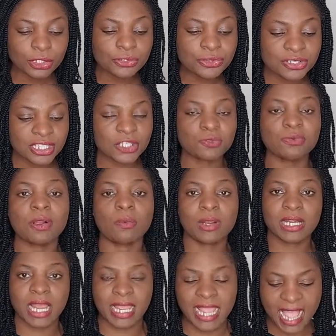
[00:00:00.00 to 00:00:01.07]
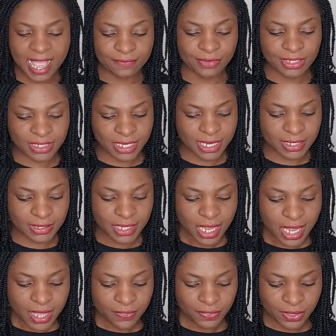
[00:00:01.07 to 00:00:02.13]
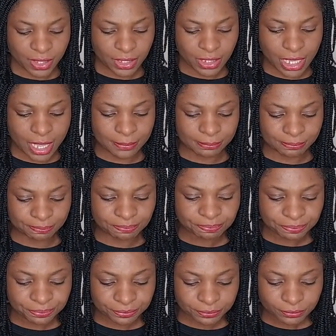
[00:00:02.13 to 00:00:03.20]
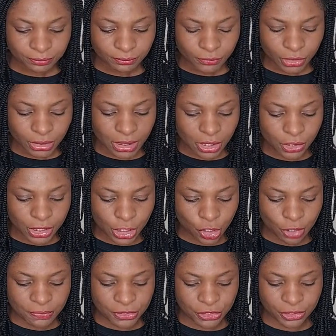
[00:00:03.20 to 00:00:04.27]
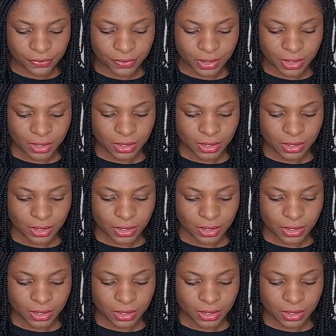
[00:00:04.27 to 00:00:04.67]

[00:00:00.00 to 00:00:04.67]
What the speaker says: use as well when I have it is the Holy Communion